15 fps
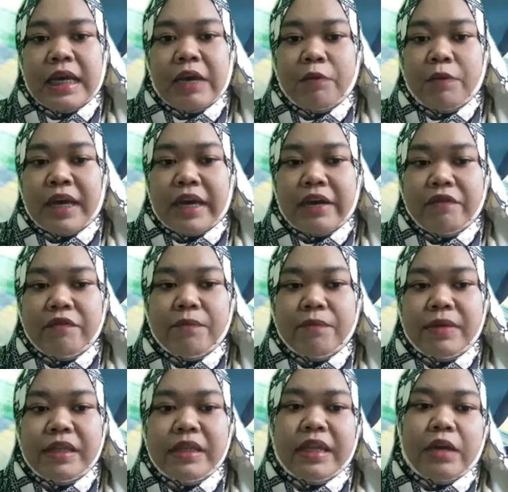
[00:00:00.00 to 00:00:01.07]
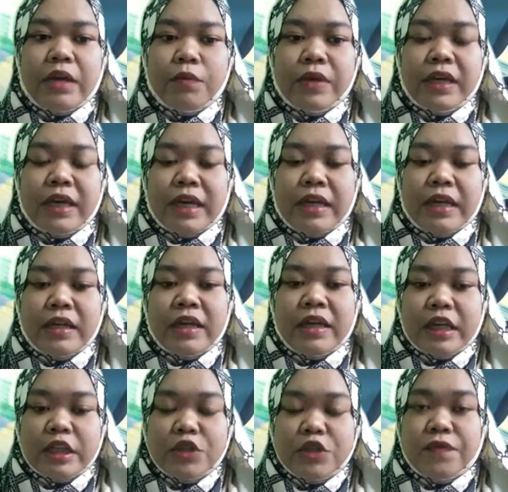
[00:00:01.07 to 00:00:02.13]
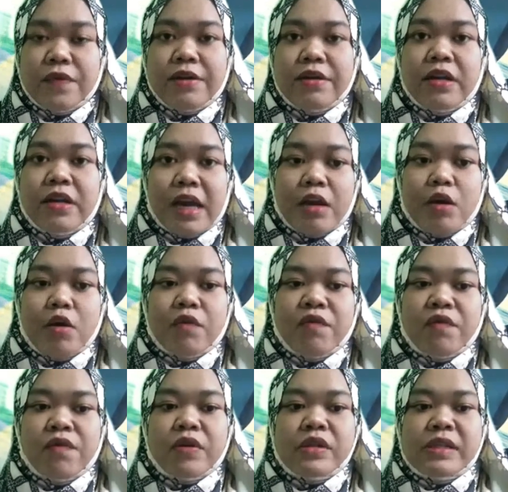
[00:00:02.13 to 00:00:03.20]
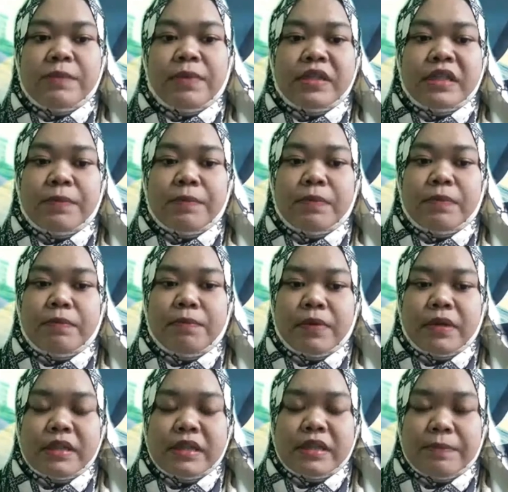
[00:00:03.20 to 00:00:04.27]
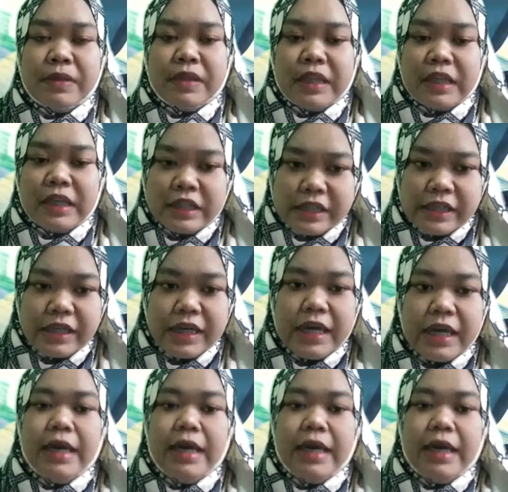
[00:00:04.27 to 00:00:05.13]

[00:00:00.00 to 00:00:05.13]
we have mean that we can catch very light of frozen precipitation